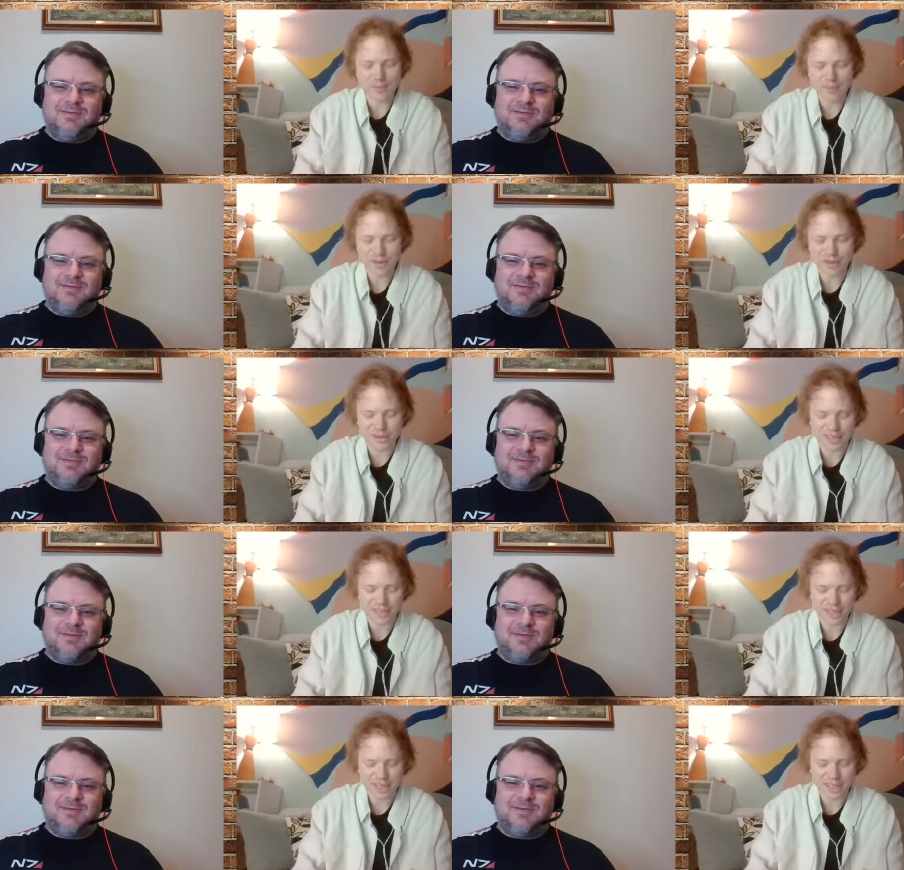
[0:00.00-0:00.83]
Speaker 1: It was
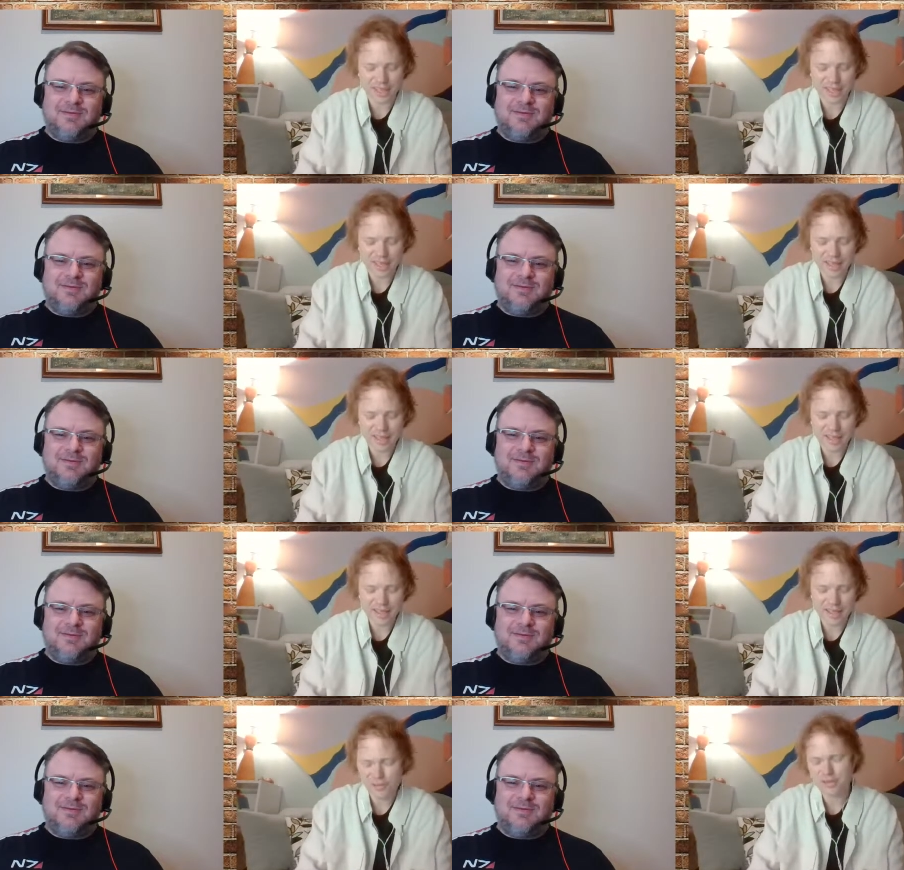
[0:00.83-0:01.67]
just like
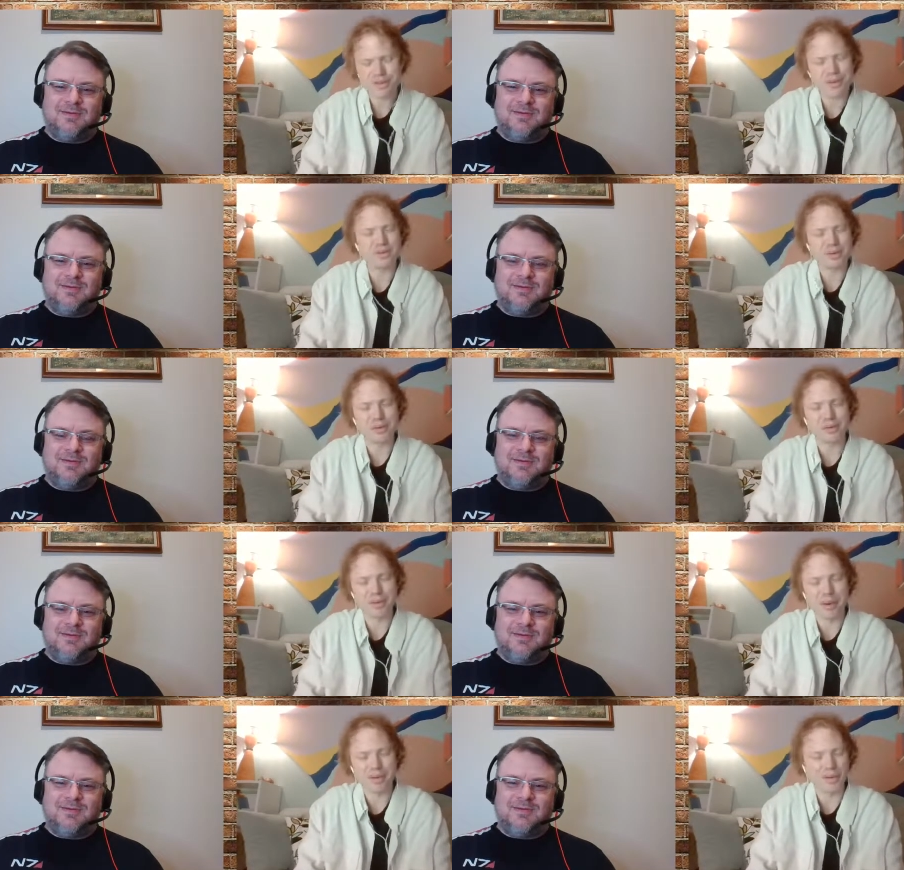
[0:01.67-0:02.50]
I feel like most people
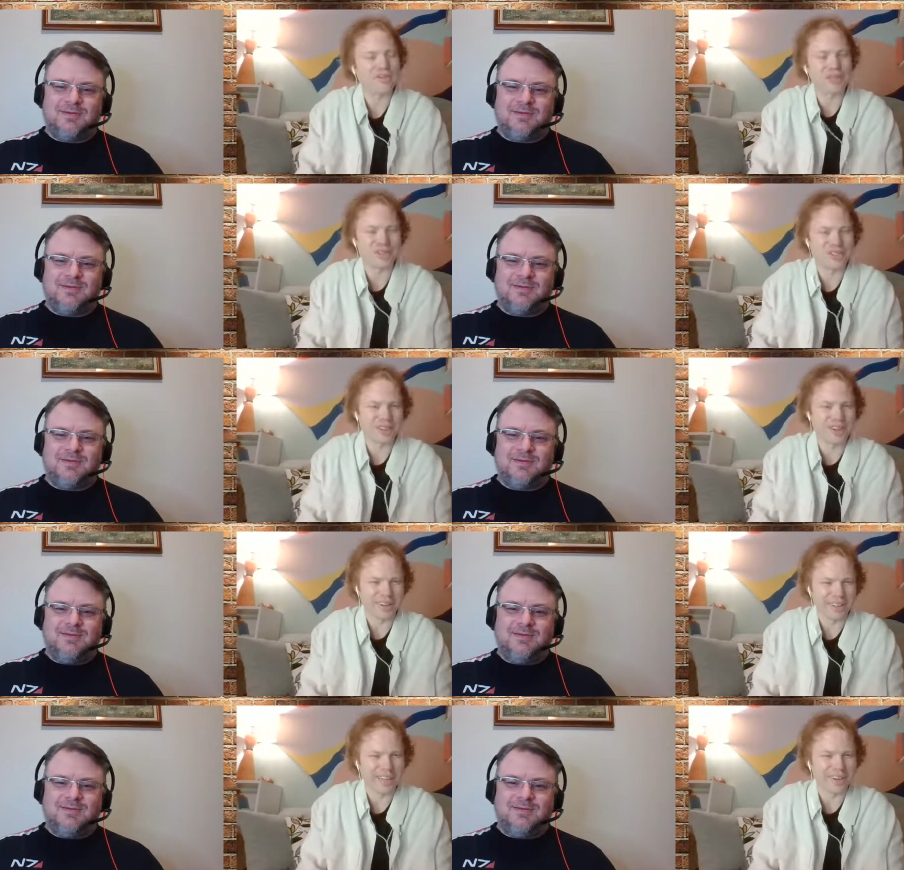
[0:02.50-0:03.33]
remember the first
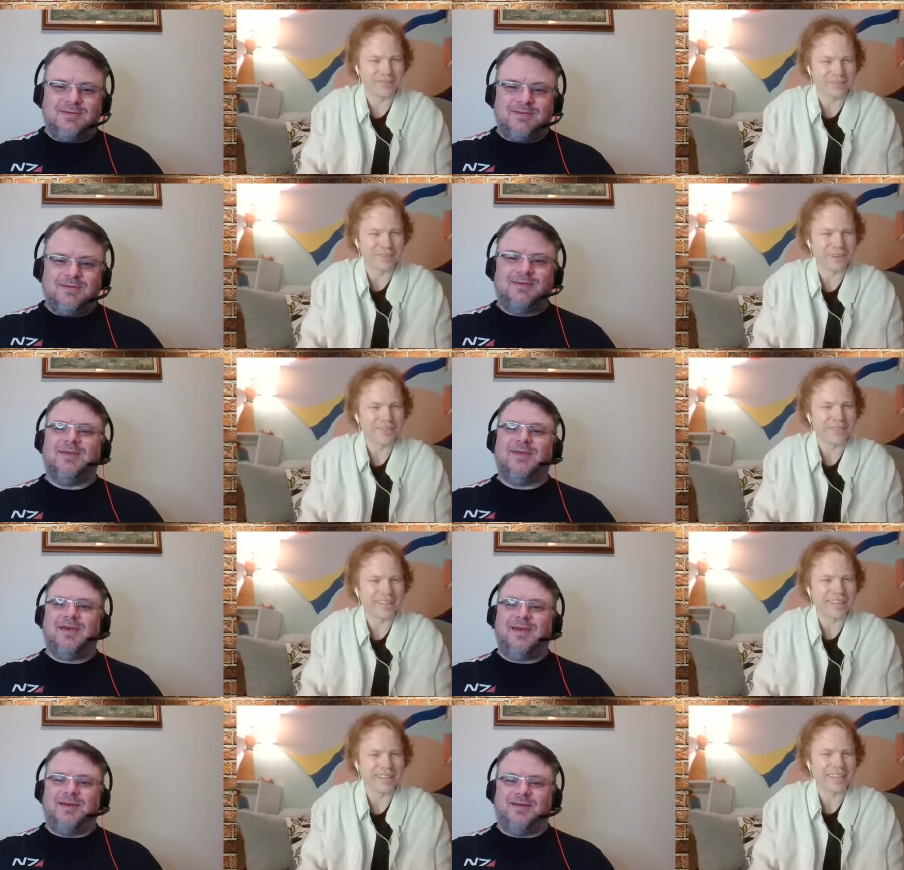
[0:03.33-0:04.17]
song they ever wrote.
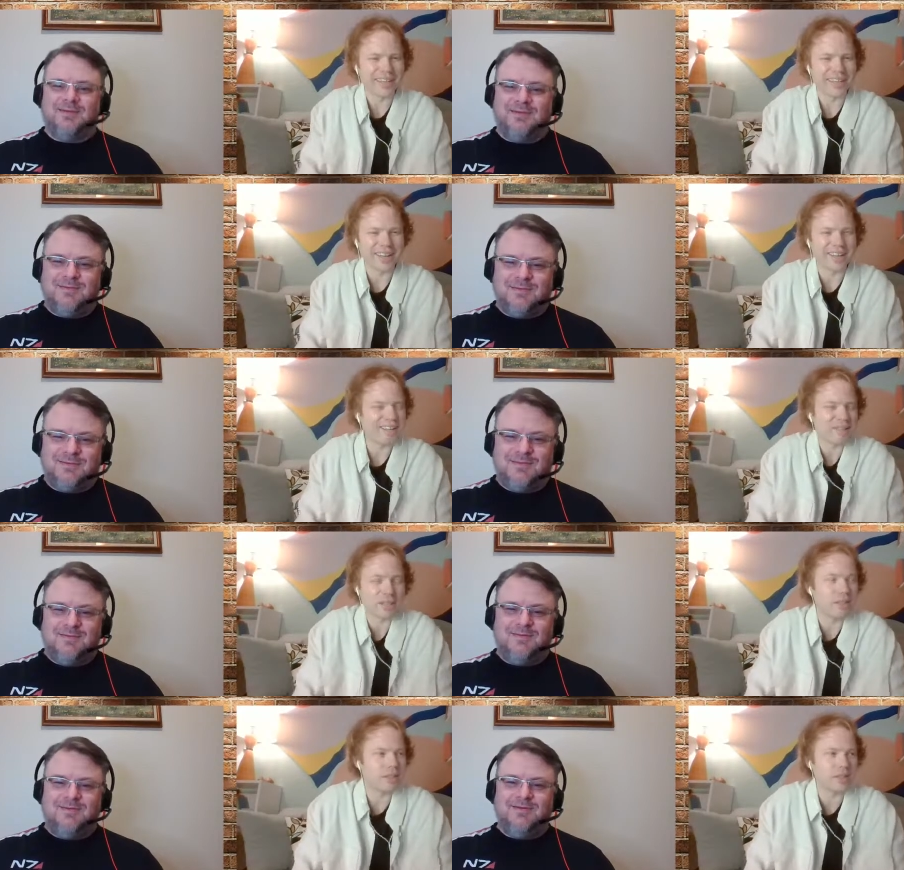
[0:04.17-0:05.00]
Yeah. Like it, you know, it was
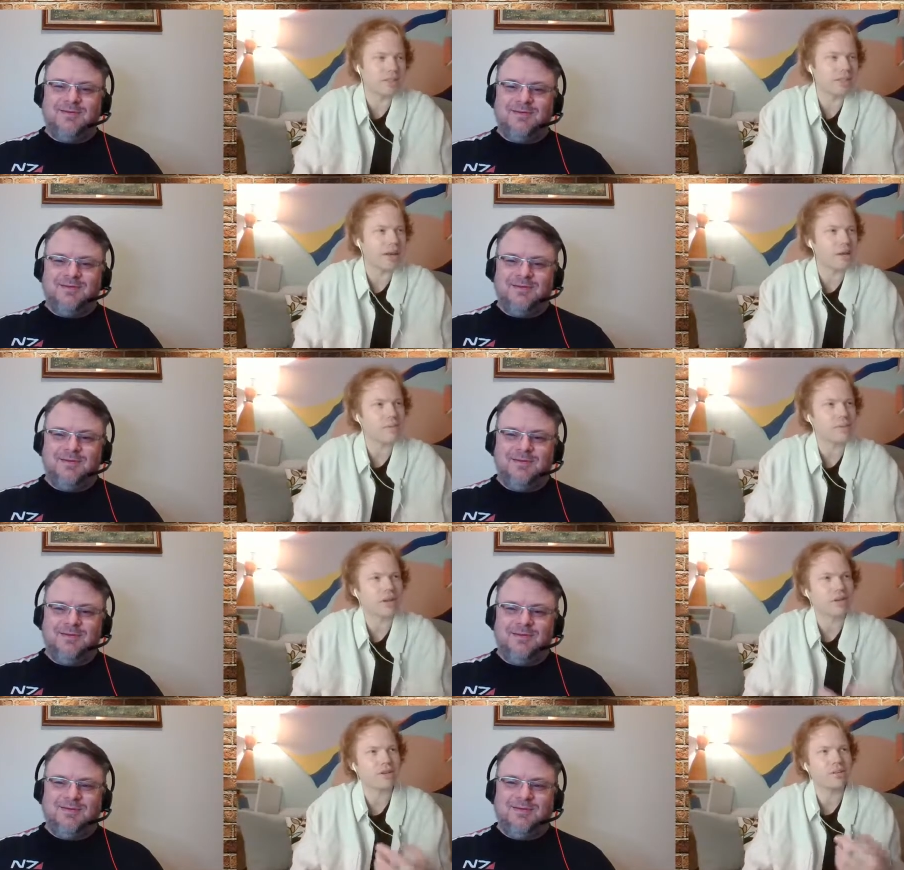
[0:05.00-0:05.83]
literally I remember
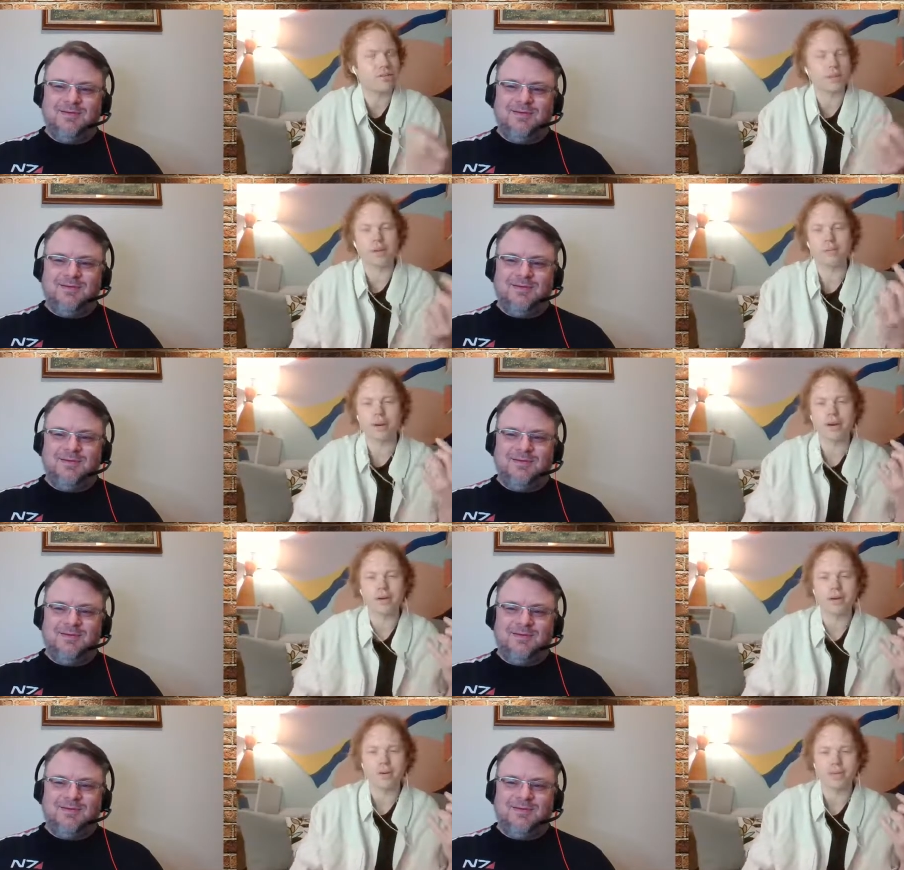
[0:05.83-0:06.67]
I couldn't play bar
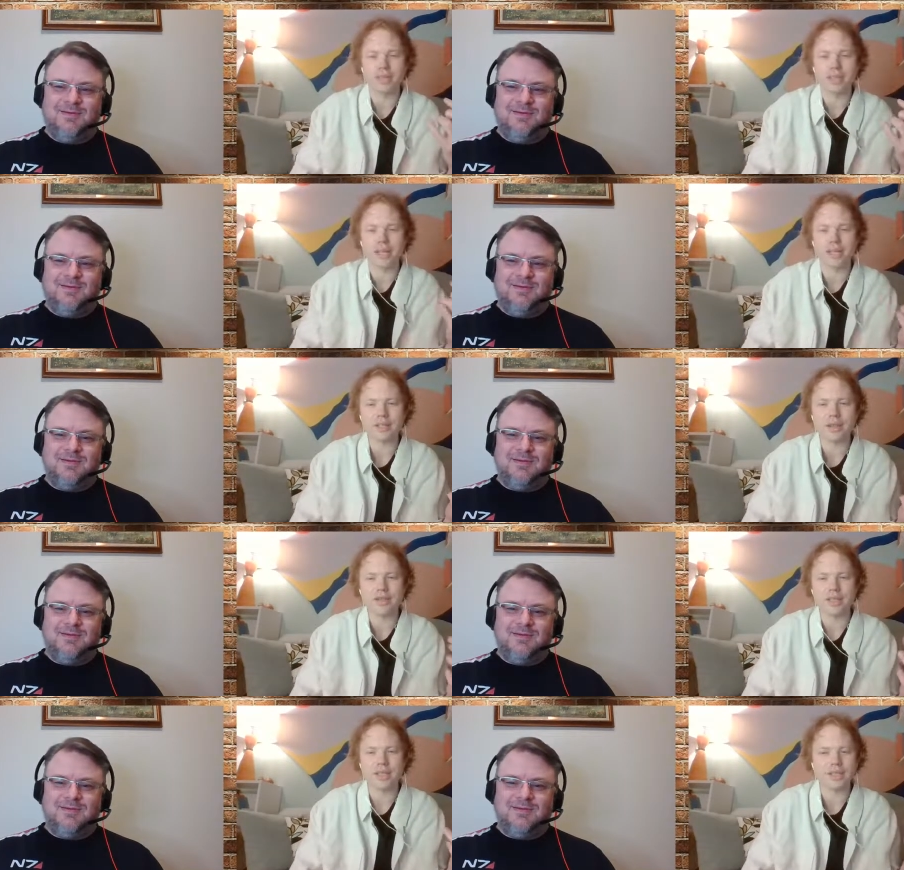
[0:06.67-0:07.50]
chords yet, so I
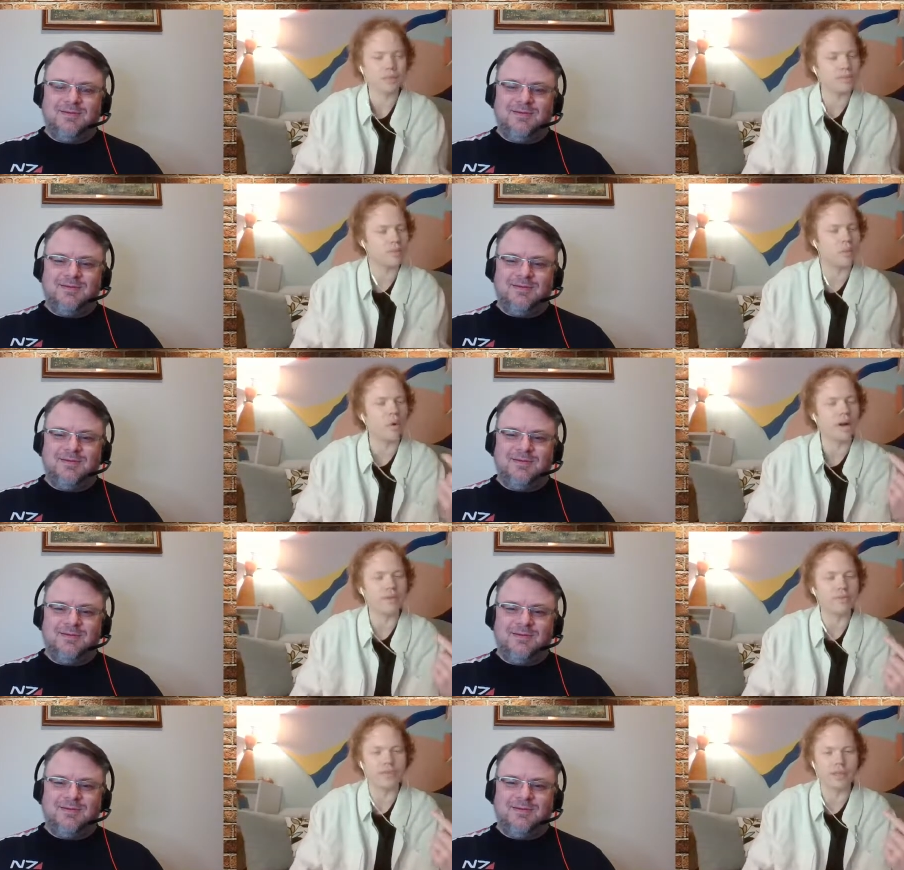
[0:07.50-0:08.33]
was just it was just
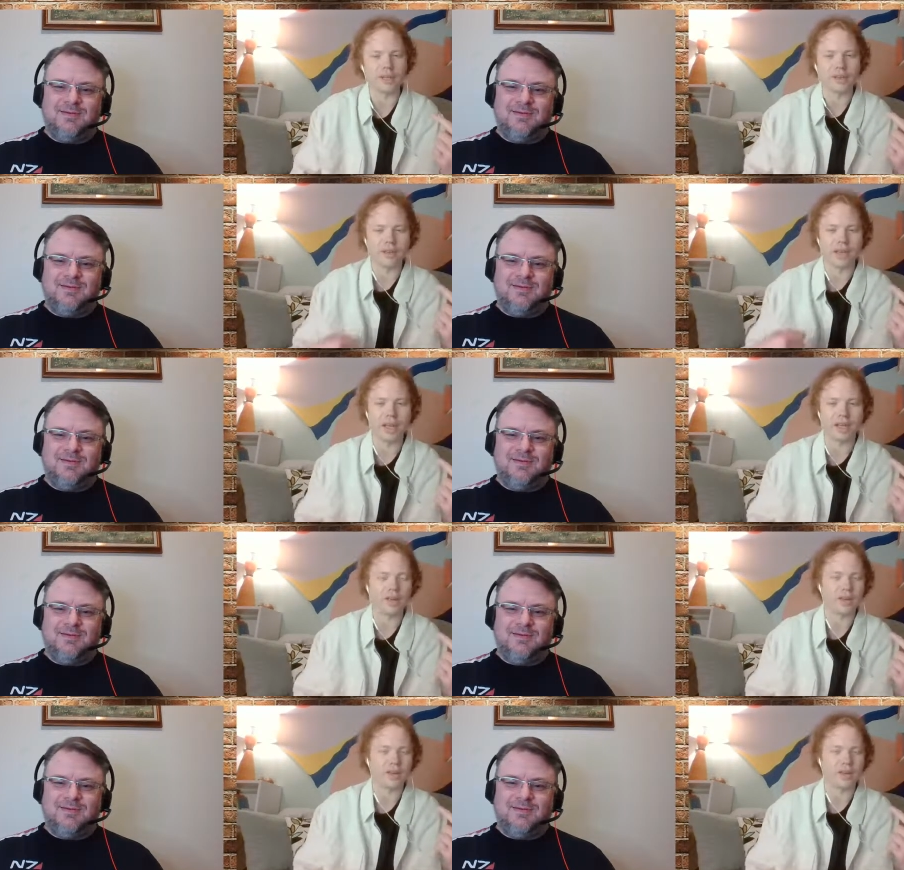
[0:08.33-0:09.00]
one finger lying